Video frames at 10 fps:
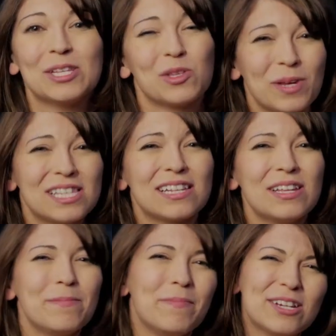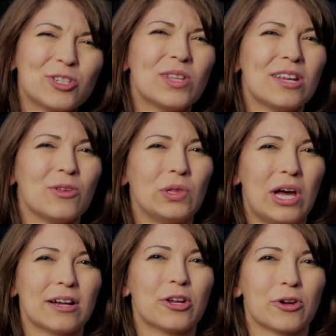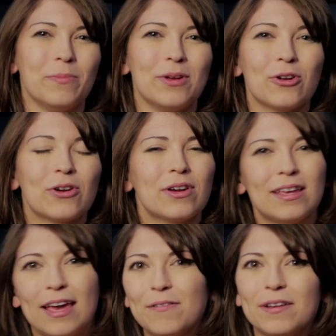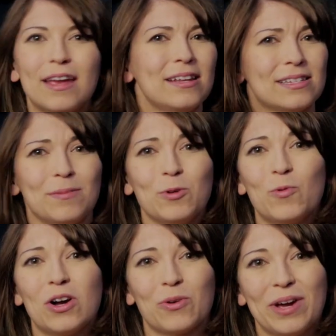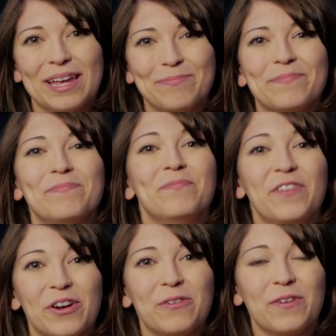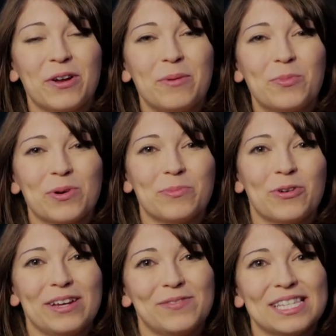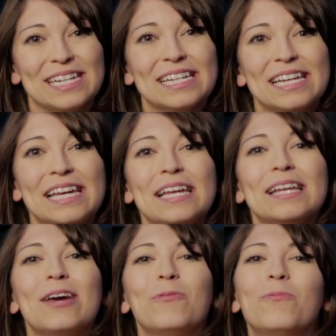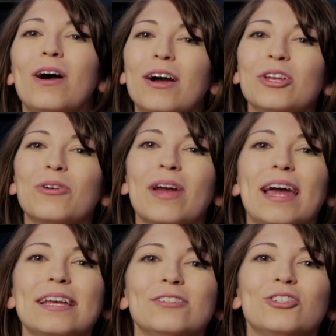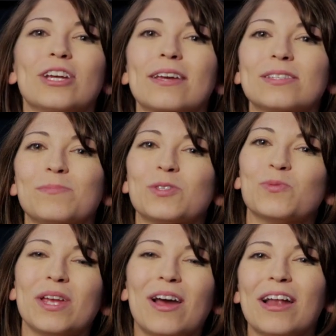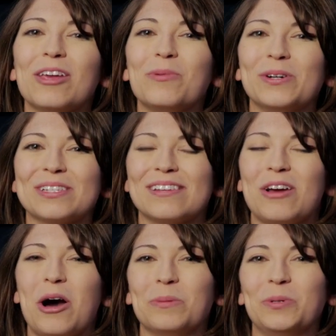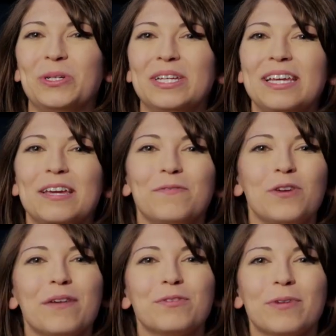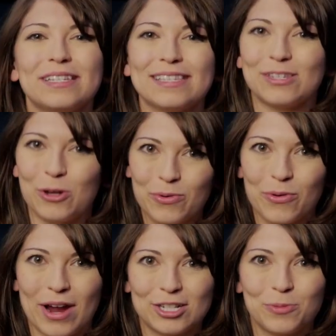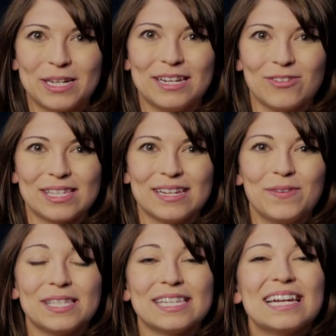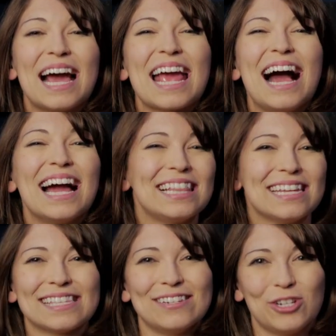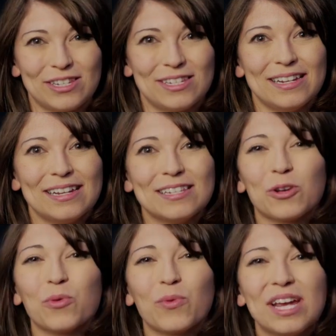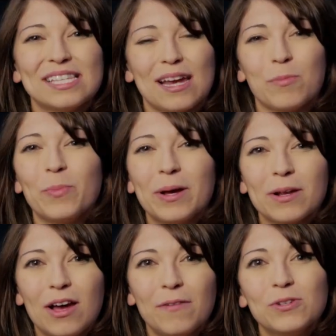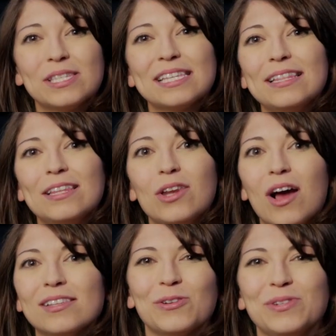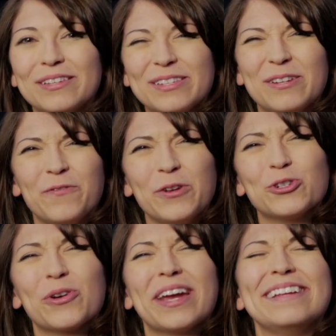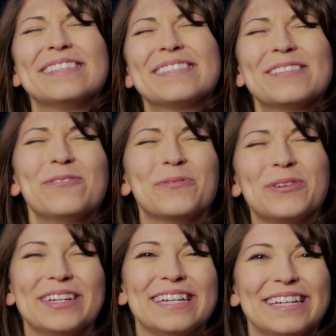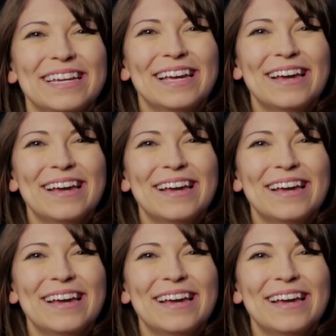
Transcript: So basically make sure that you lock your computer anytime you walk away. Very, very important privacy. Now while you're at it, check out some sweet audiobooks on Audible. If you haven't read Snow Crash by Neal Stephenson, I highly suggest it. It's a great cyberpunk novel set in the not so distant future and it's so good.